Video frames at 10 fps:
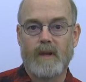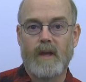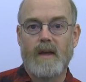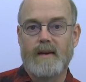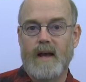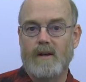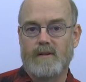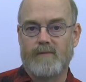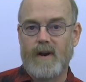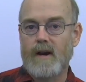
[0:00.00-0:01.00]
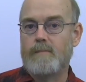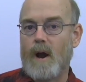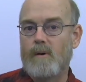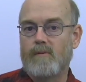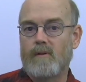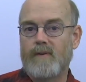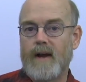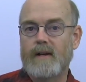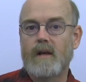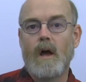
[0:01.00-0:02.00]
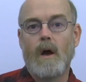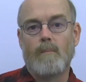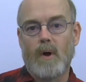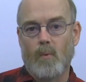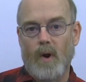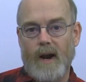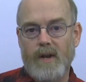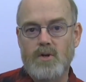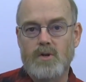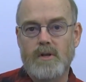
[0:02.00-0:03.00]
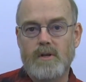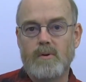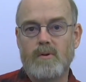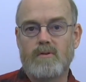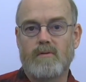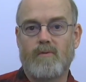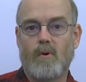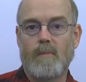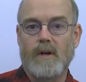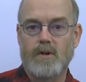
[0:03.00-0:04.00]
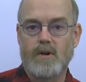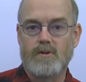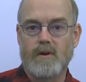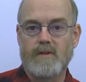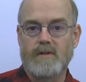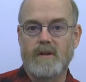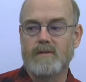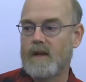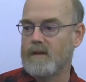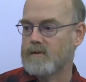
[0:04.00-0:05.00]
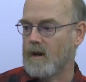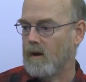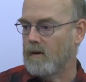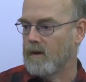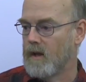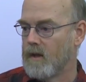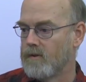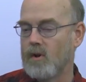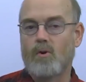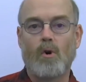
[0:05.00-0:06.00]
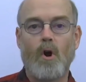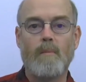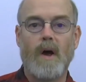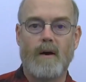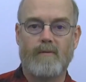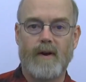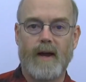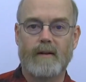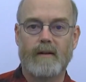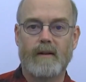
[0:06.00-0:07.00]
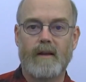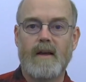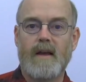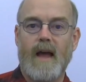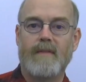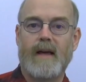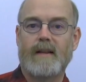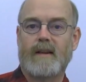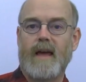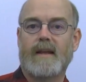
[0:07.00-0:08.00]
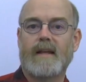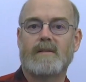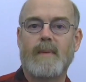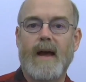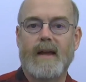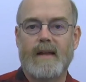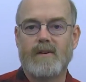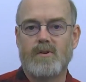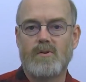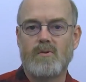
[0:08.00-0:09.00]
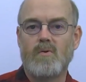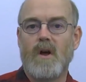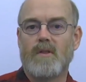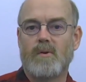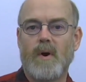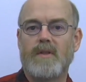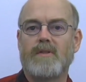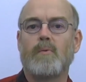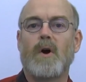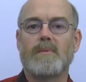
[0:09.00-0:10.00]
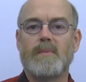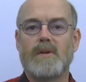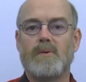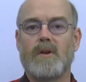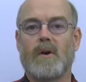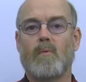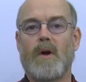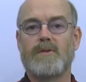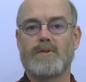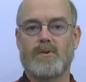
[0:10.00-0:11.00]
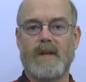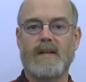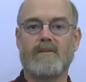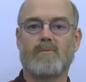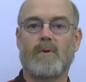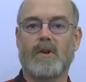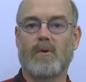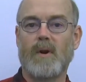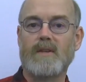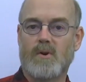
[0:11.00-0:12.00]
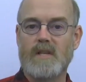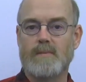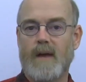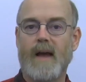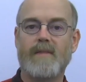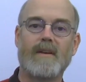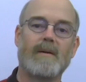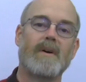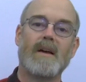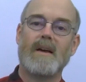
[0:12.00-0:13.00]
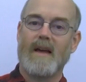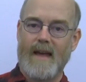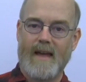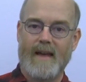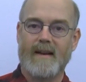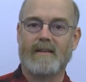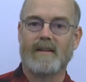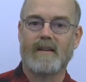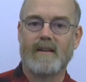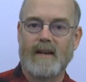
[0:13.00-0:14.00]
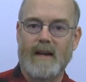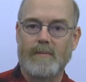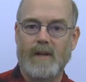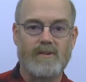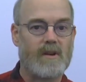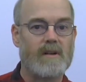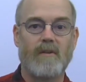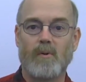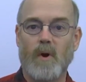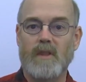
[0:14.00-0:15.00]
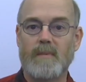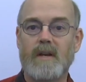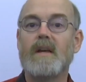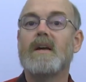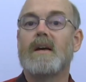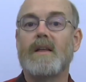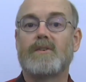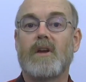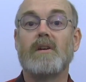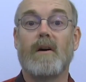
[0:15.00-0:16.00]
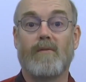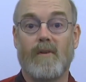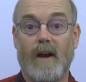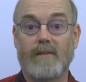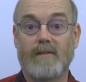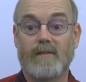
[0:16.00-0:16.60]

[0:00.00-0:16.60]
Now, it's a very powerful effect, but what I usually use for my church services is called the chroma effect. And that kind of gets back into the way that the weathermen do their weather screens with the green screens behind them and that type of thing. It's good enough for the weathermen, it's good enough for us.